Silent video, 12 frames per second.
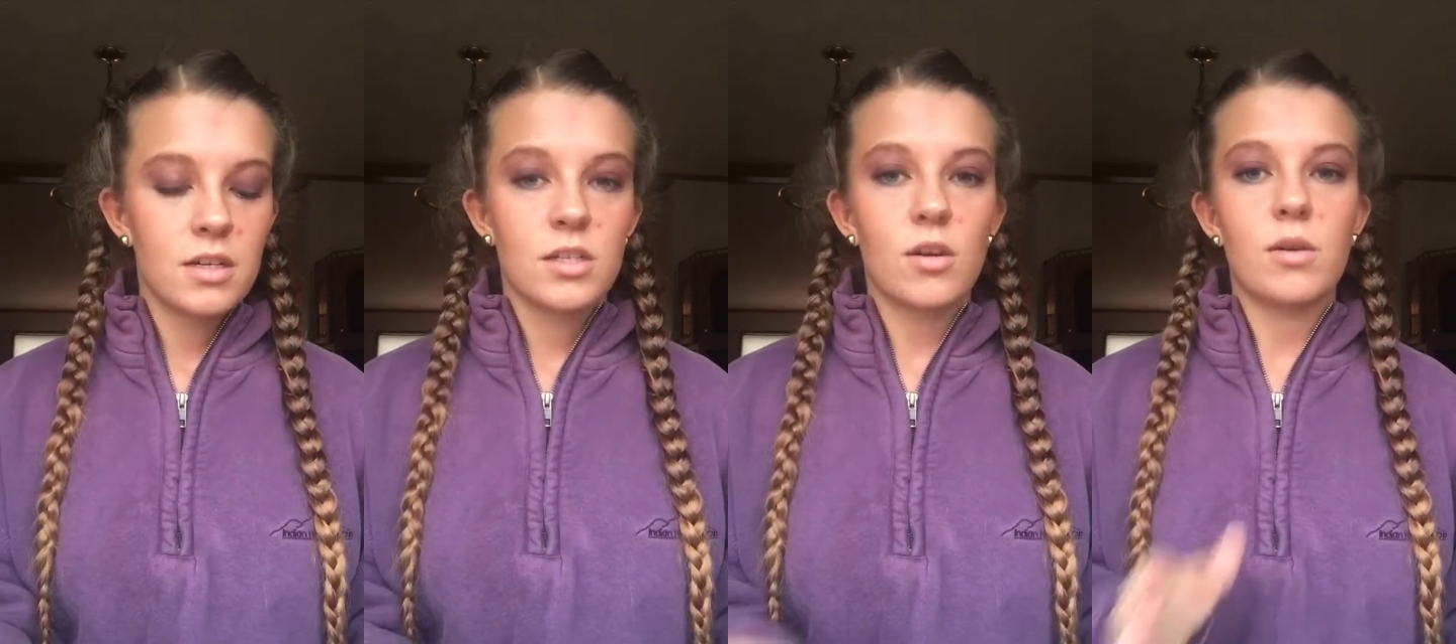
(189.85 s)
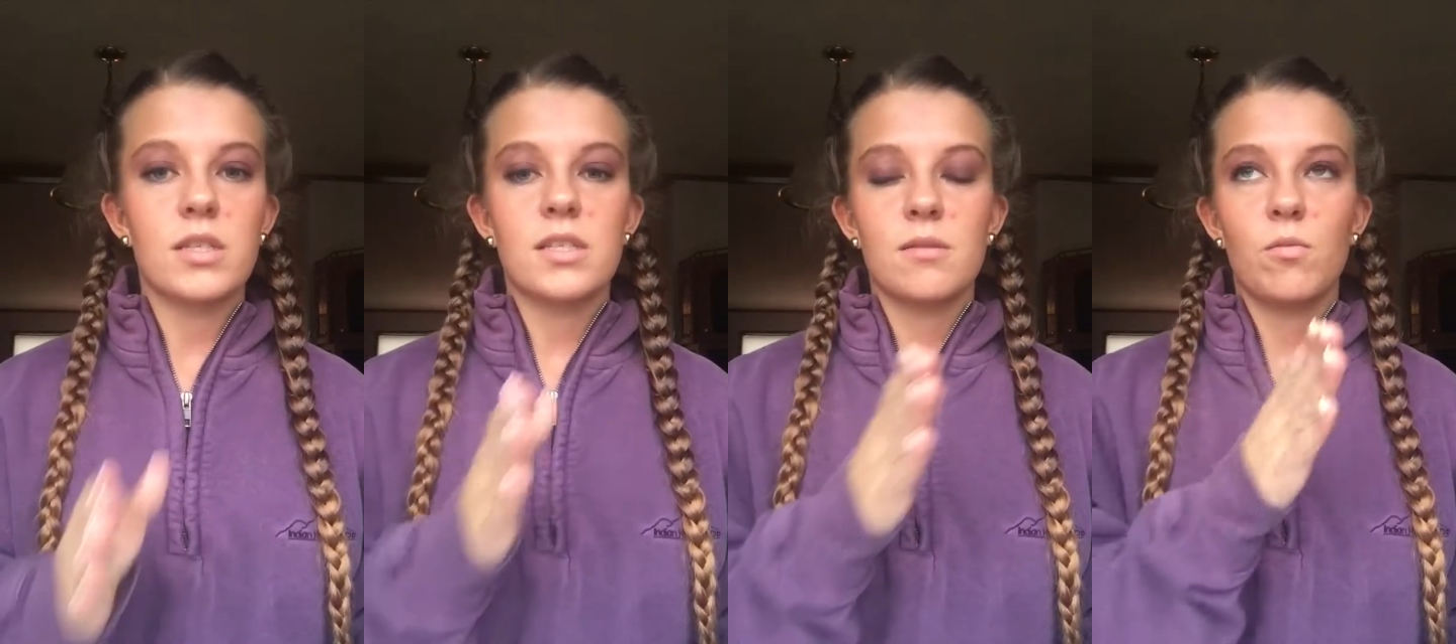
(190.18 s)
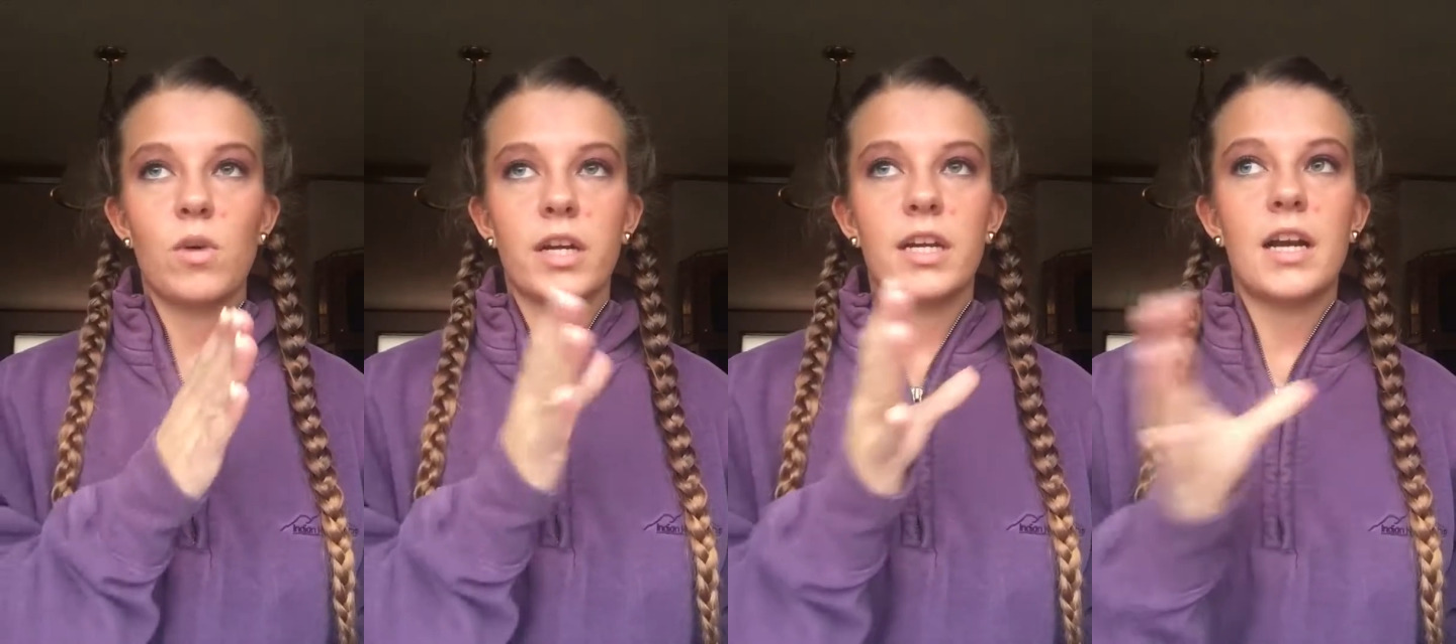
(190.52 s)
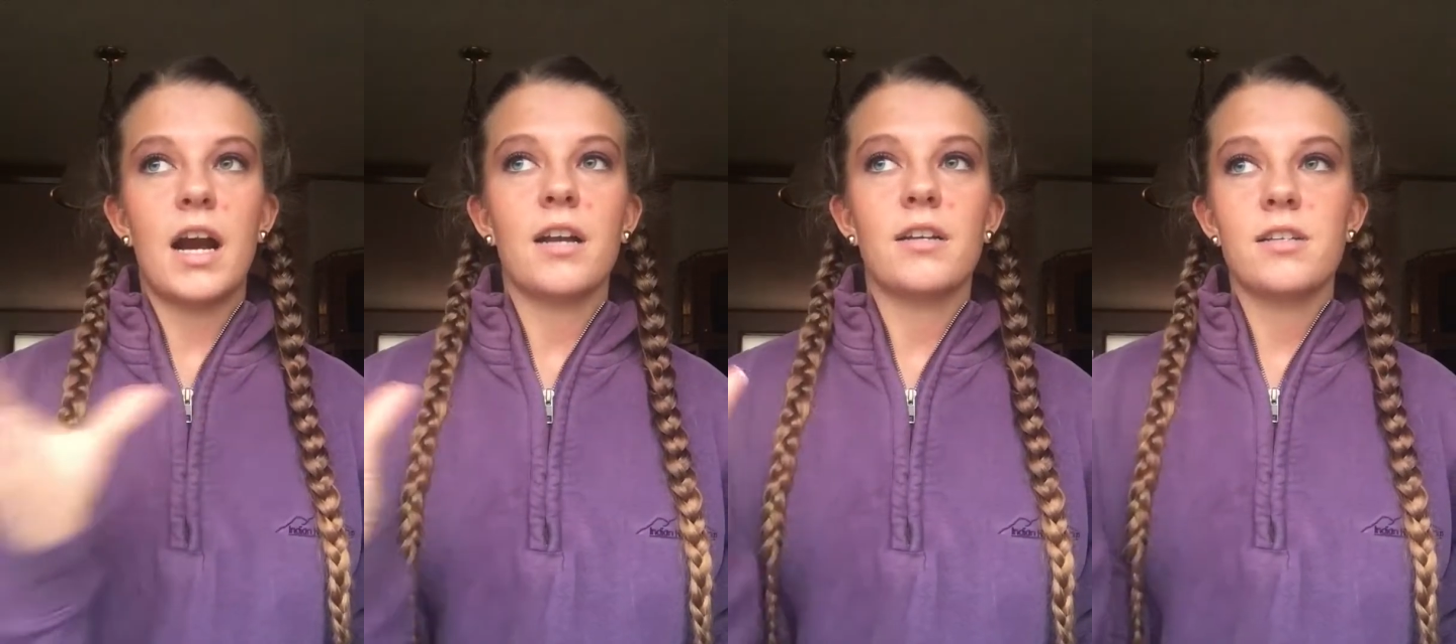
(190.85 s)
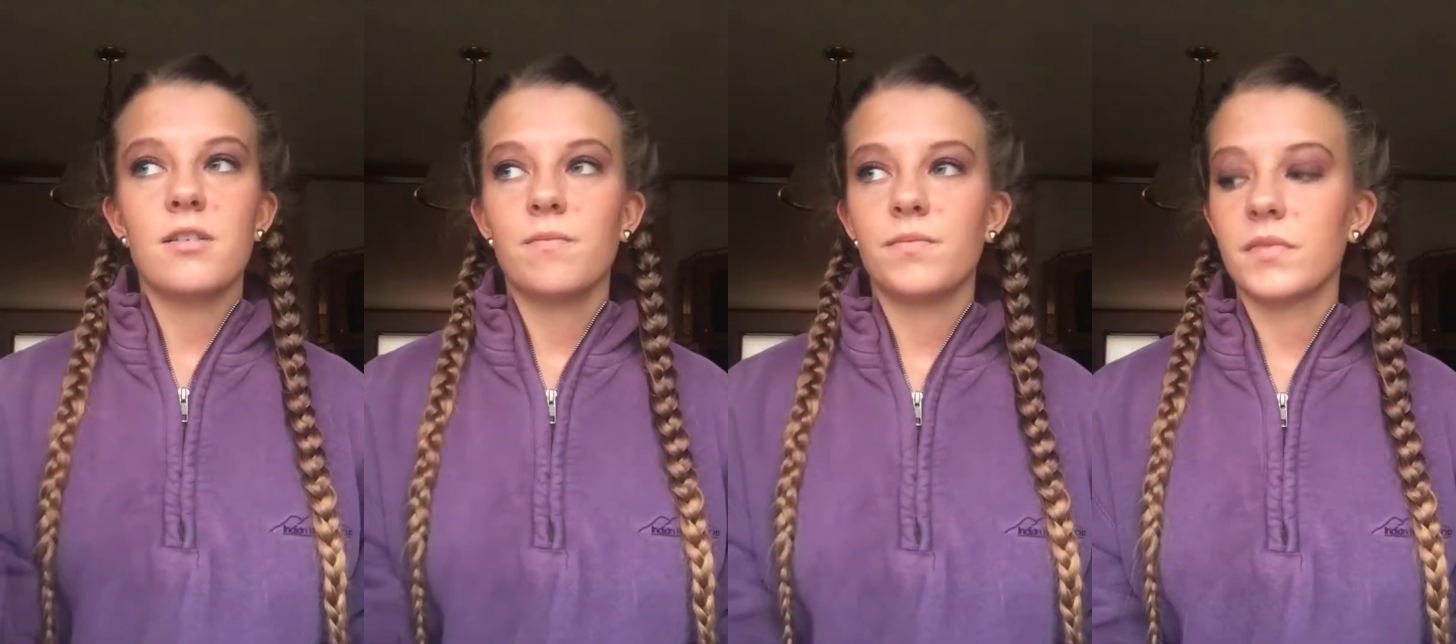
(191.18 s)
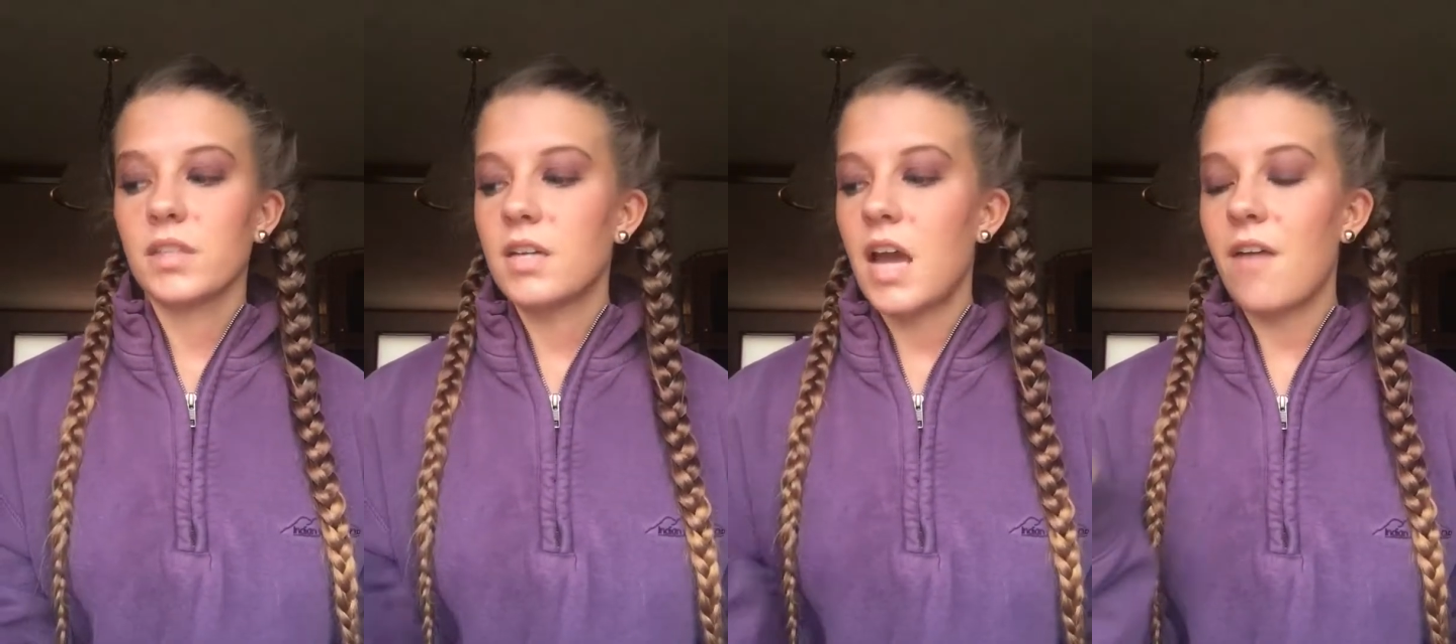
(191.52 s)
So it's working on
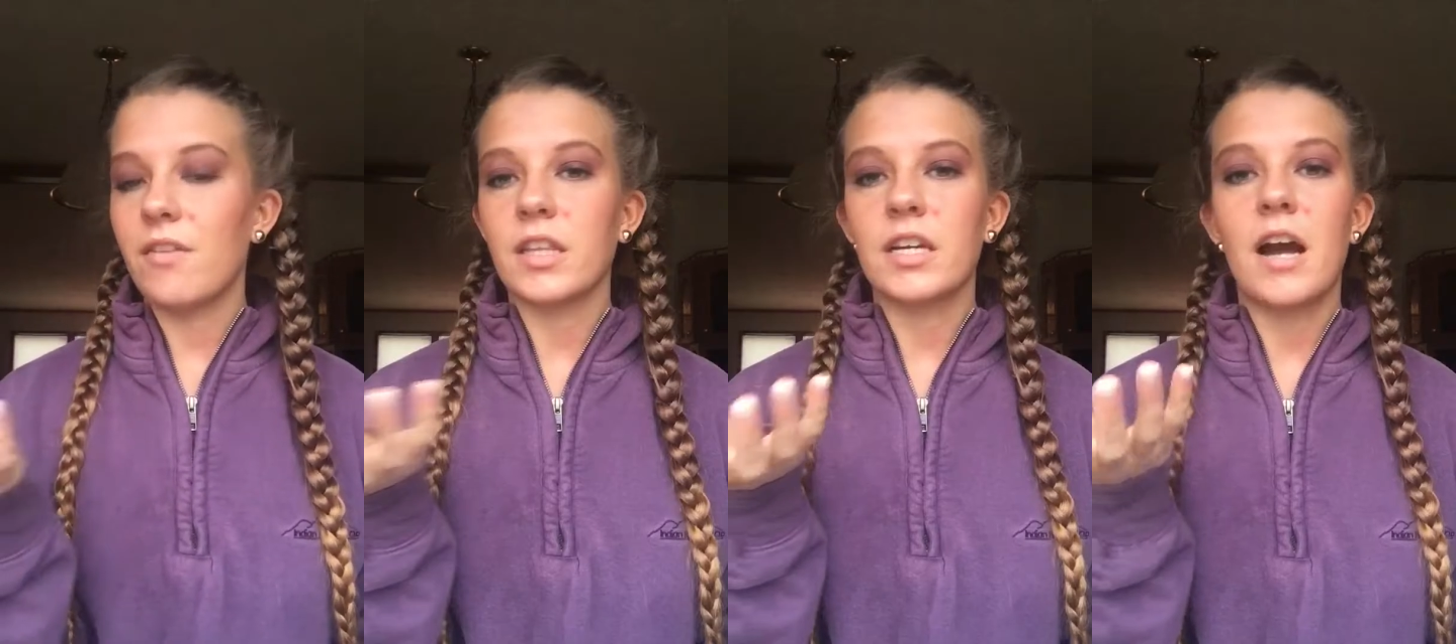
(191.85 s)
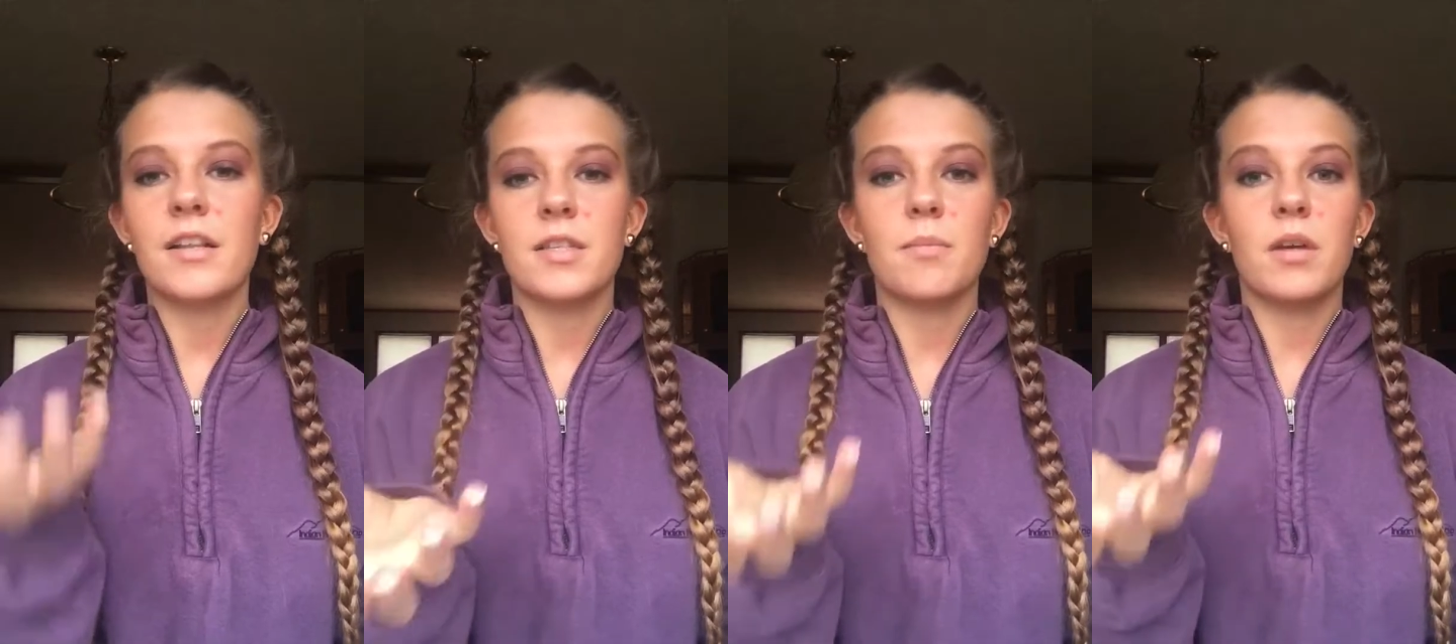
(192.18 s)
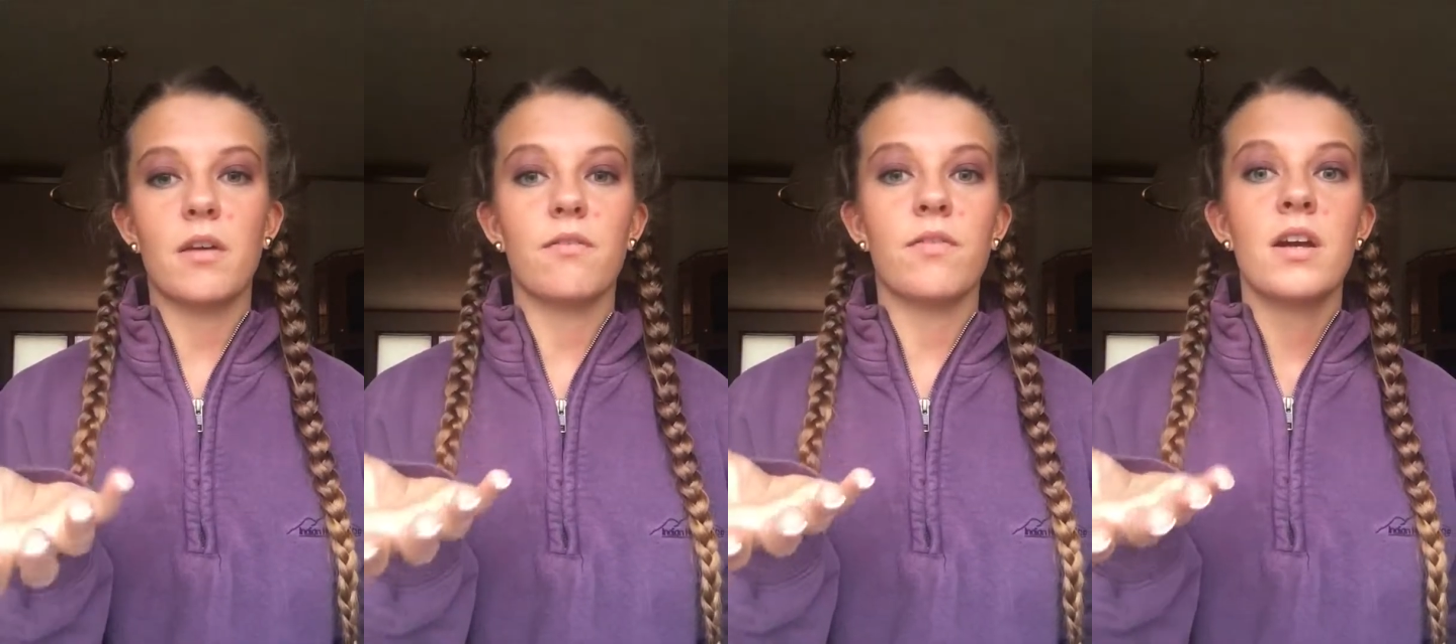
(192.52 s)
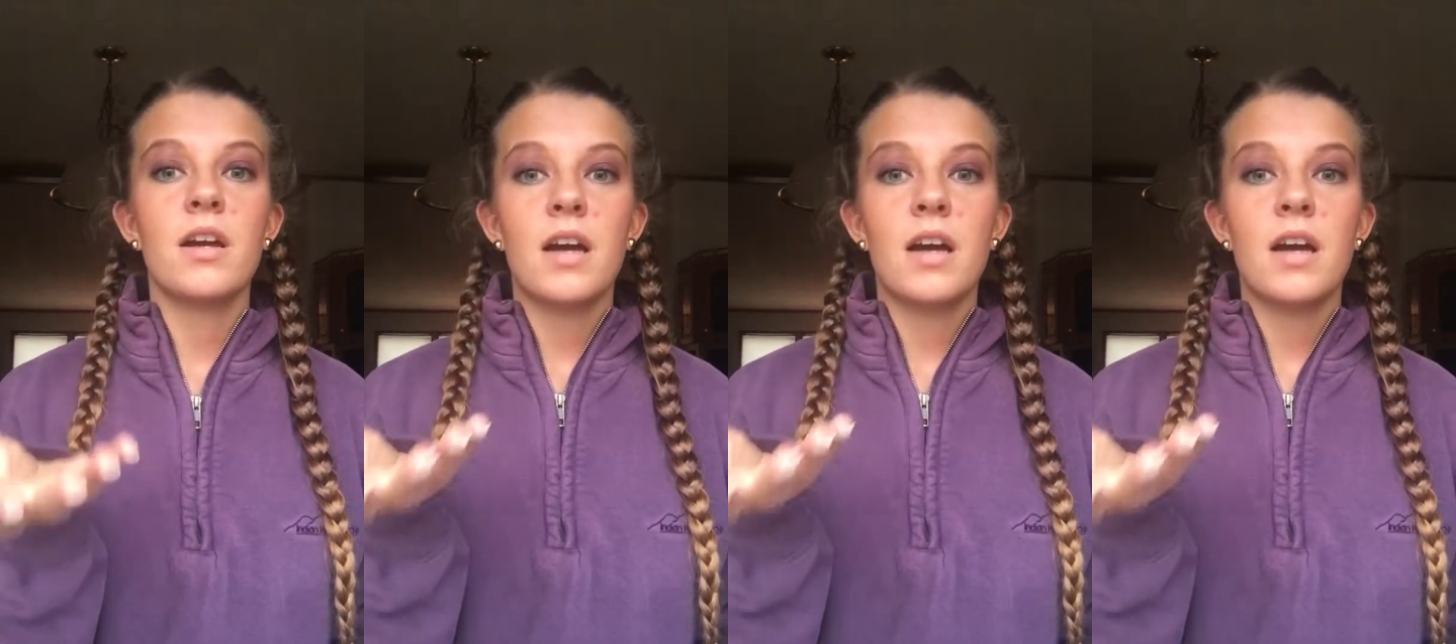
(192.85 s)
having the concept of